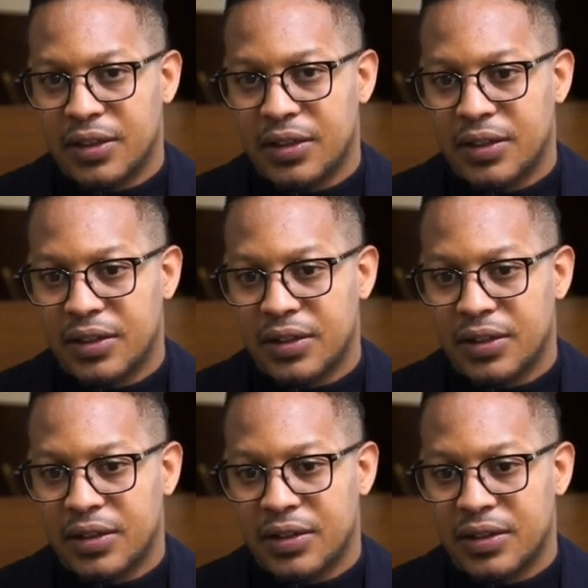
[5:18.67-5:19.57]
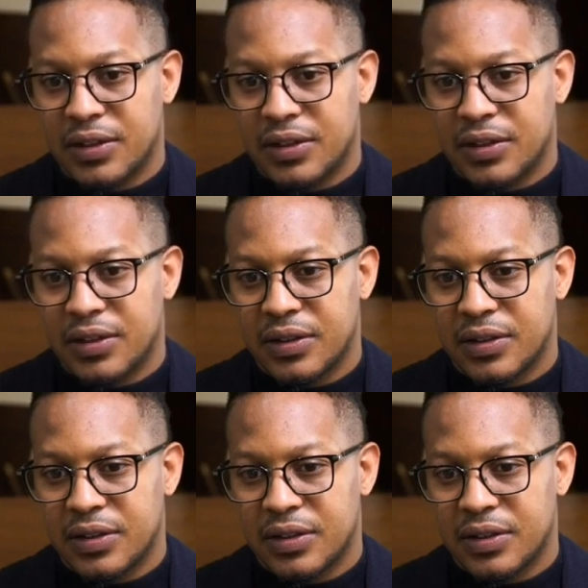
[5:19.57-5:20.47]
For by it the
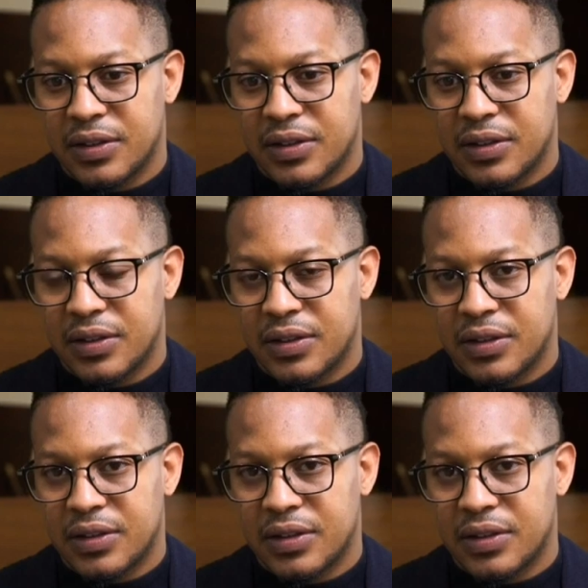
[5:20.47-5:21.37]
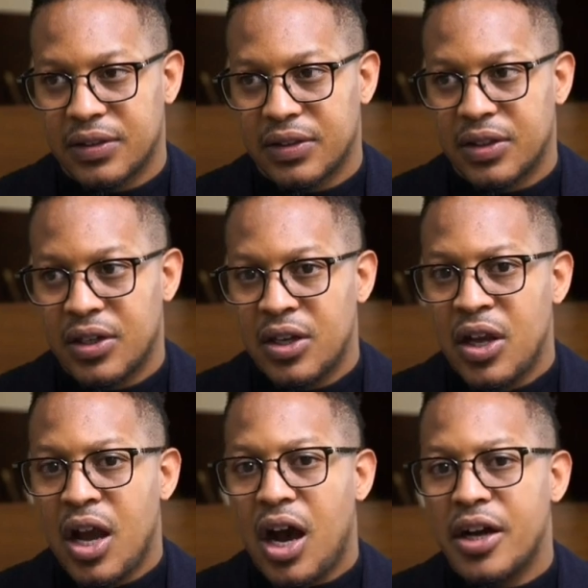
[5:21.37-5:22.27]
elders obtained a good
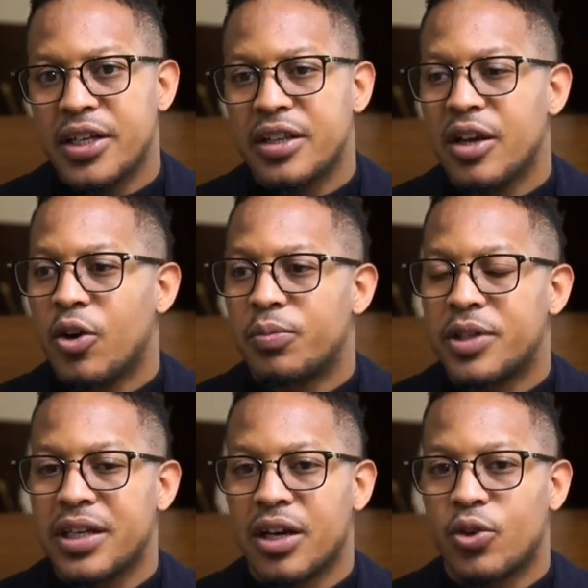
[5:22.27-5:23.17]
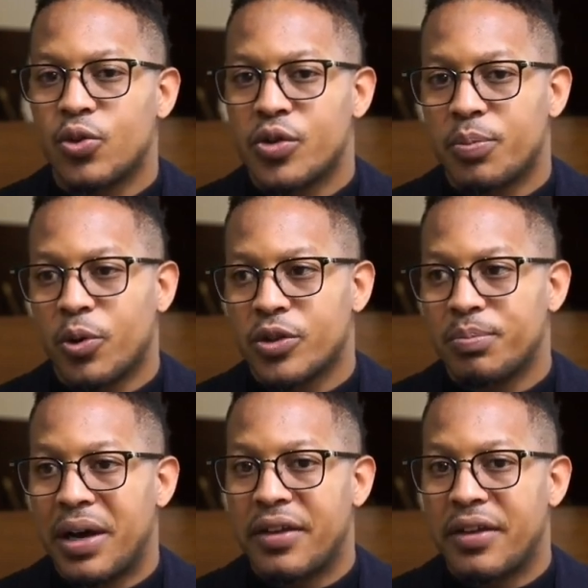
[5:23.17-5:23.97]
report. How did they obtain a good report?